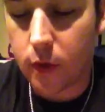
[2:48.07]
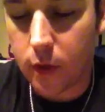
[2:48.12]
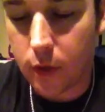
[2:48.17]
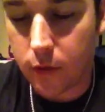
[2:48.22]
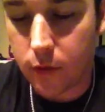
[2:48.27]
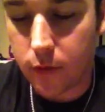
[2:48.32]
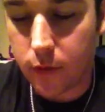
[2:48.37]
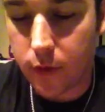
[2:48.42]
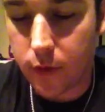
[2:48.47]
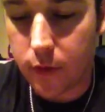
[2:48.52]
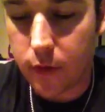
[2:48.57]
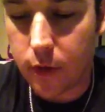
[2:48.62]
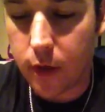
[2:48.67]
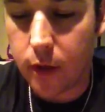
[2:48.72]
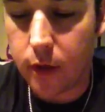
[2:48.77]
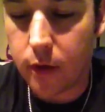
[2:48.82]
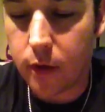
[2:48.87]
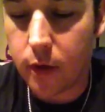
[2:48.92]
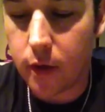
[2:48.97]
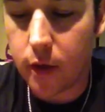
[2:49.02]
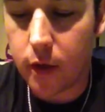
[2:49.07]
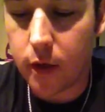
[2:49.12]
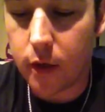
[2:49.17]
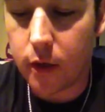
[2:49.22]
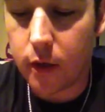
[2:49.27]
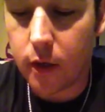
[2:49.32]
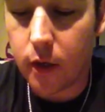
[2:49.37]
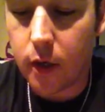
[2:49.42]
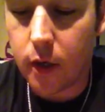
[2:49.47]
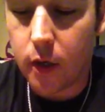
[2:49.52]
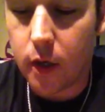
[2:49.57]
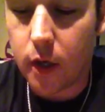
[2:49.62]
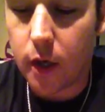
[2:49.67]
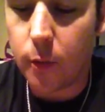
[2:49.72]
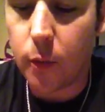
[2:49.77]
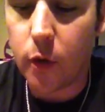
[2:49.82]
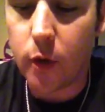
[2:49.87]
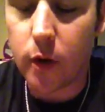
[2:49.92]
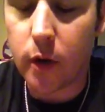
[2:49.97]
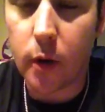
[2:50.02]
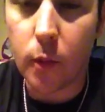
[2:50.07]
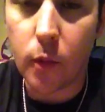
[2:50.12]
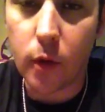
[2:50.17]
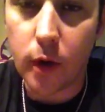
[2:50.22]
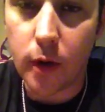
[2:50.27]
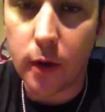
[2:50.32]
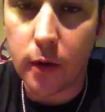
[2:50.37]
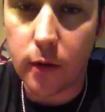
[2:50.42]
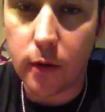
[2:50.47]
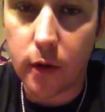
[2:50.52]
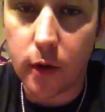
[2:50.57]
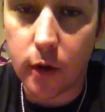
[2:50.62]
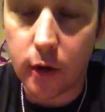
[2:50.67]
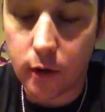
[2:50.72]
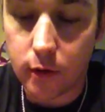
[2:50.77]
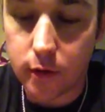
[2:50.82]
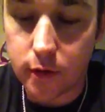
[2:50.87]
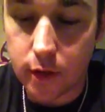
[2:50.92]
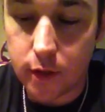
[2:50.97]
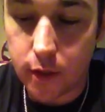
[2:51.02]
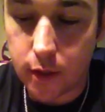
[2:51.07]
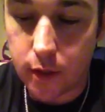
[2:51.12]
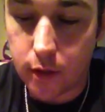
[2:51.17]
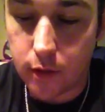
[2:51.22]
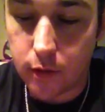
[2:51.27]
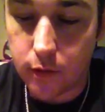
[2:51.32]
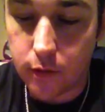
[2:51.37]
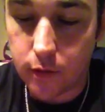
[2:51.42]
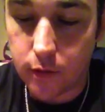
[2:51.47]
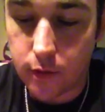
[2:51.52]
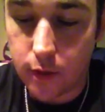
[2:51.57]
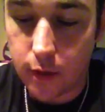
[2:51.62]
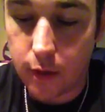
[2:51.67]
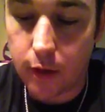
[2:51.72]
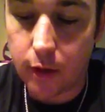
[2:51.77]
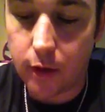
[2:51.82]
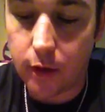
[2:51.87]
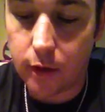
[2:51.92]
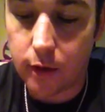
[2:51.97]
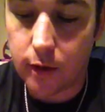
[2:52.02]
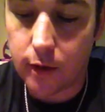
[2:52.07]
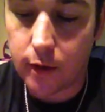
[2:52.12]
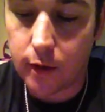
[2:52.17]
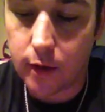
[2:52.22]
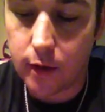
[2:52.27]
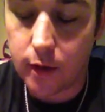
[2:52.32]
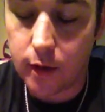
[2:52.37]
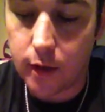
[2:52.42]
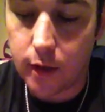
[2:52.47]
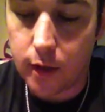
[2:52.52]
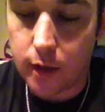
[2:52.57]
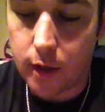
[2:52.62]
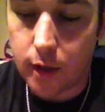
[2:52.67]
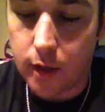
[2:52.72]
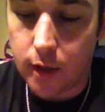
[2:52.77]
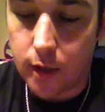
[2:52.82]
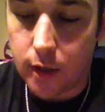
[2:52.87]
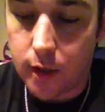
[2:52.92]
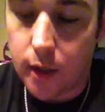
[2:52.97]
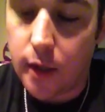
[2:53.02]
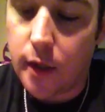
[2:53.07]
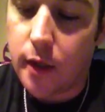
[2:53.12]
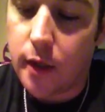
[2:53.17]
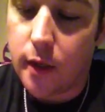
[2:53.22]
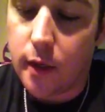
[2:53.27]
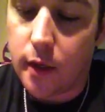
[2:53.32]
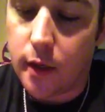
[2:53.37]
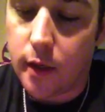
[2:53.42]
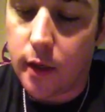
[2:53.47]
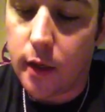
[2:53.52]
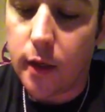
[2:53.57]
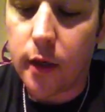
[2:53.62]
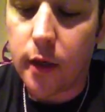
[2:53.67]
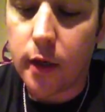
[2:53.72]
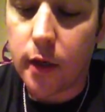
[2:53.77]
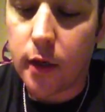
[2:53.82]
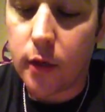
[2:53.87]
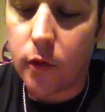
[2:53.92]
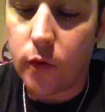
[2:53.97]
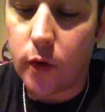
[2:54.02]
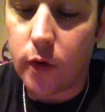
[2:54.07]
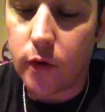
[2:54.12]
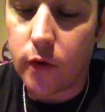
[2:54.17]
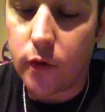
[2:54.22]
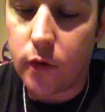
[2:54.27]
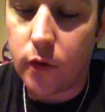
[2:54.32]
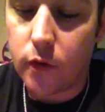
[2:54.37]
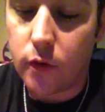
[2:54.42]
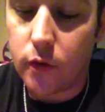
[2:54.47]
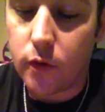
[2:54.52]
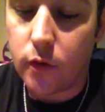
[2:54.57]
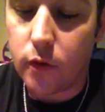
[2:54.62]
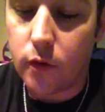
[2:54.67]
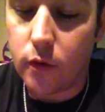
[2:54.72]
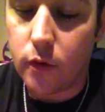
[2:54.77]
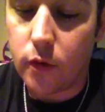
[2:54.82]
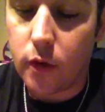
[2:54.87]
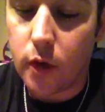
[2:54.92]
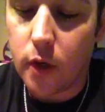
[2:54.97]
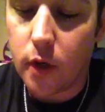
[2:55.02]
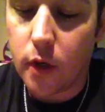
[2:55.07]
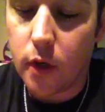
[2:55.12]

I was excited that I put on a brand new cardo today in this tank and went to